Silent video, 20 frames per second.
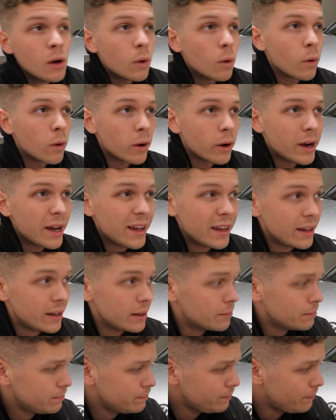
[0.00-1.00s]
or
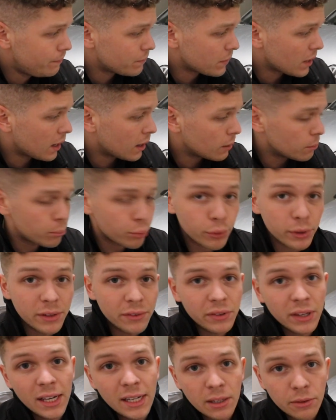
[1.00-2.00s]
a
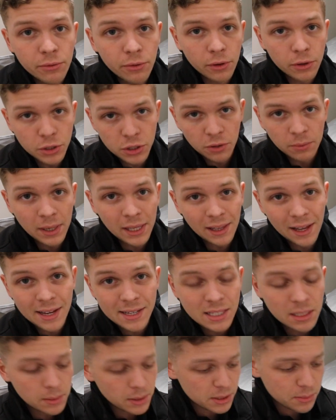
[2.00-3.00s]
abbreviated version of my
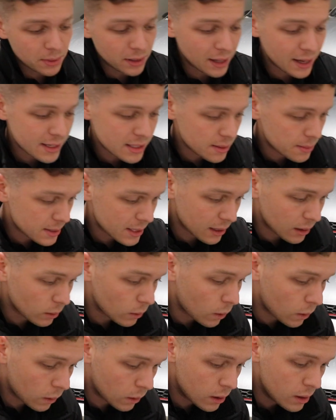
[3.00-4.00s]
last name, because my last name's kind of
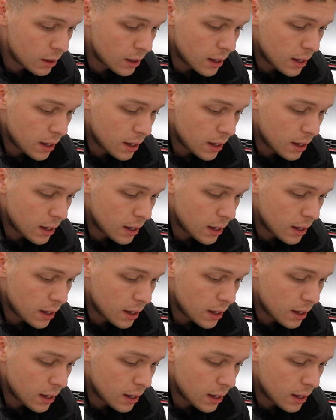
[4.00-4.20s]
long.